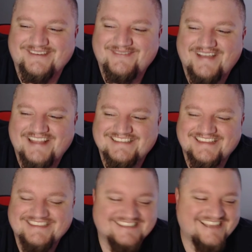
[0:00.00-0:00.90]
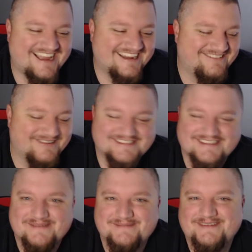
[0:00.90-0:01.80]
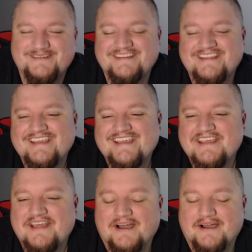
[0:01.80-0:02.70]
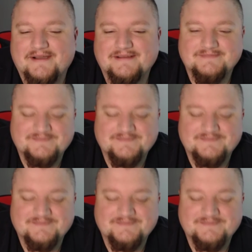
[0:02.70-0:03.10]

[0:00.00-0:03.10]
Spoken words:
Von Slice Gotti, what's up, dude? So,